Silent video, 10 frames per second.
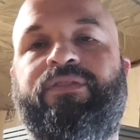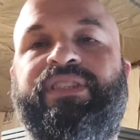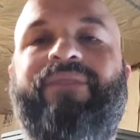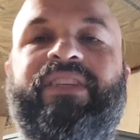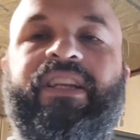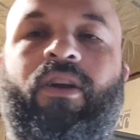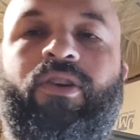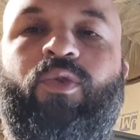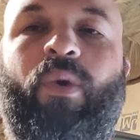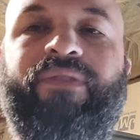of
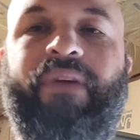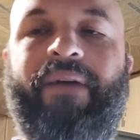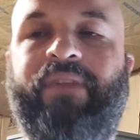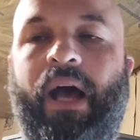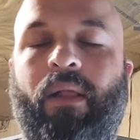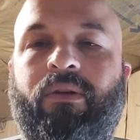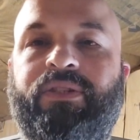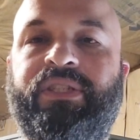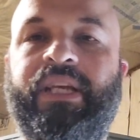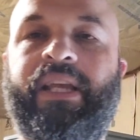
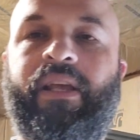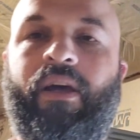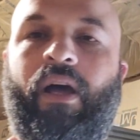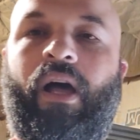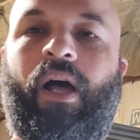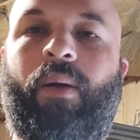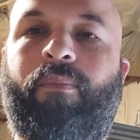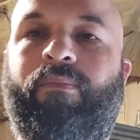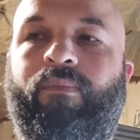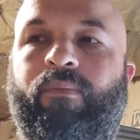
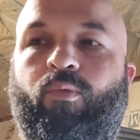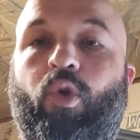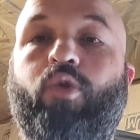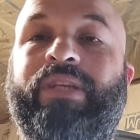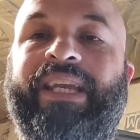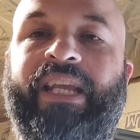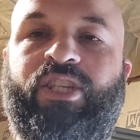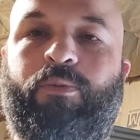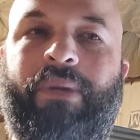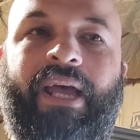$1,725 routine
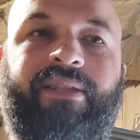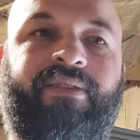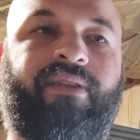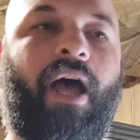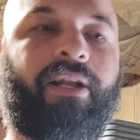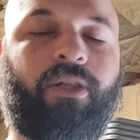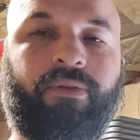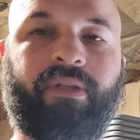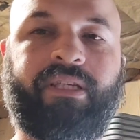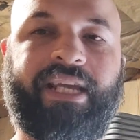expense, not
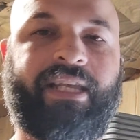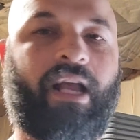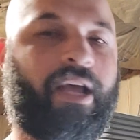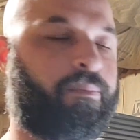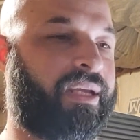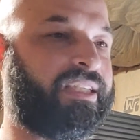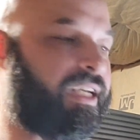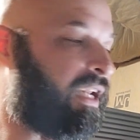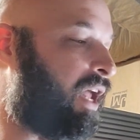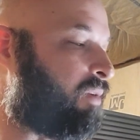including the big
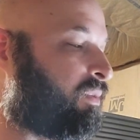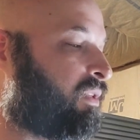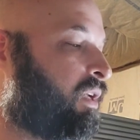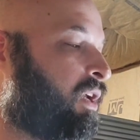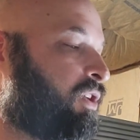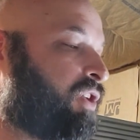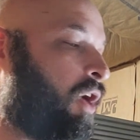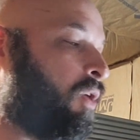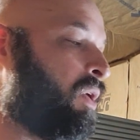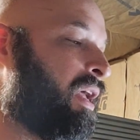ticket items.
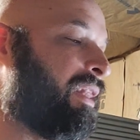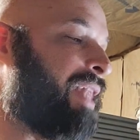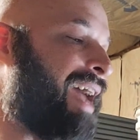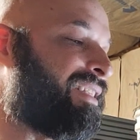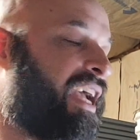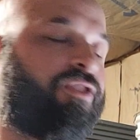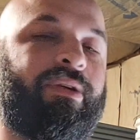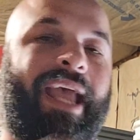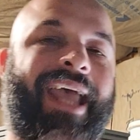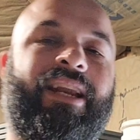So that's
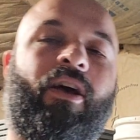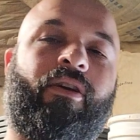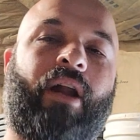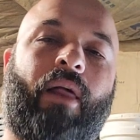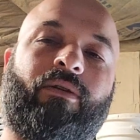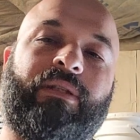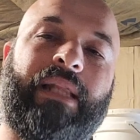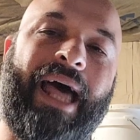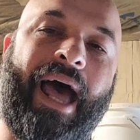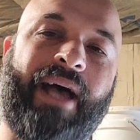actually $800
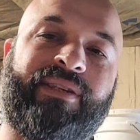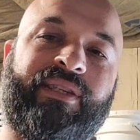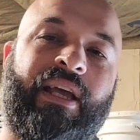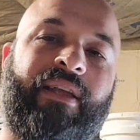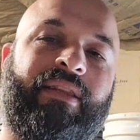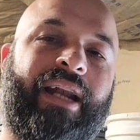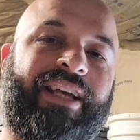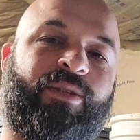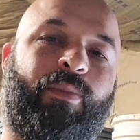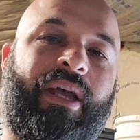less than
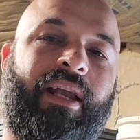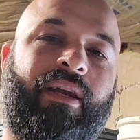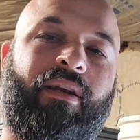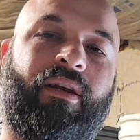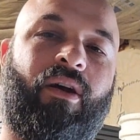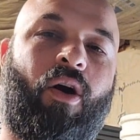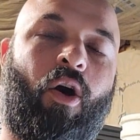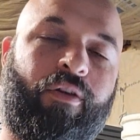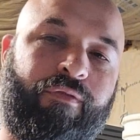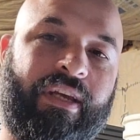I spent
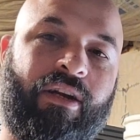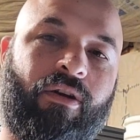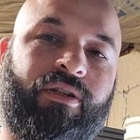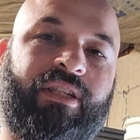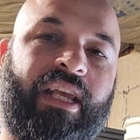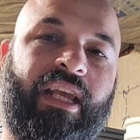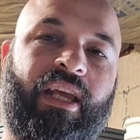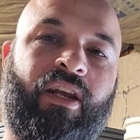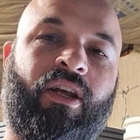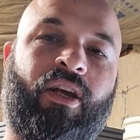on feeders
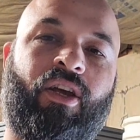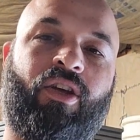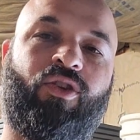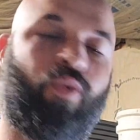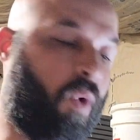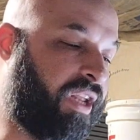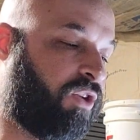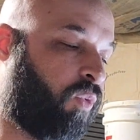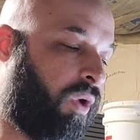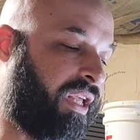in
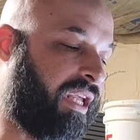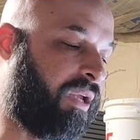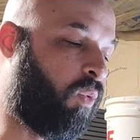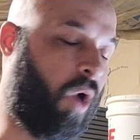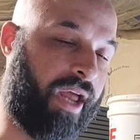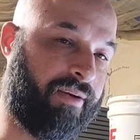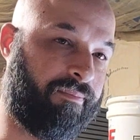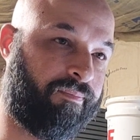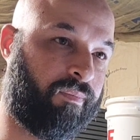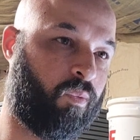
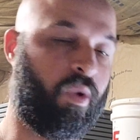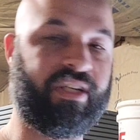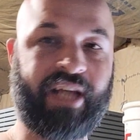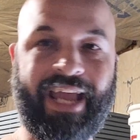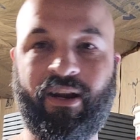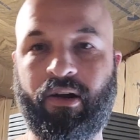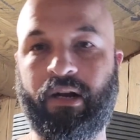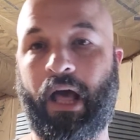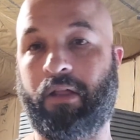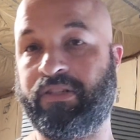2021. which
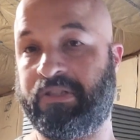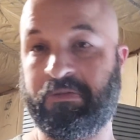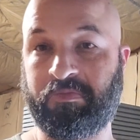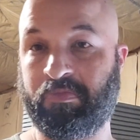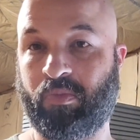$800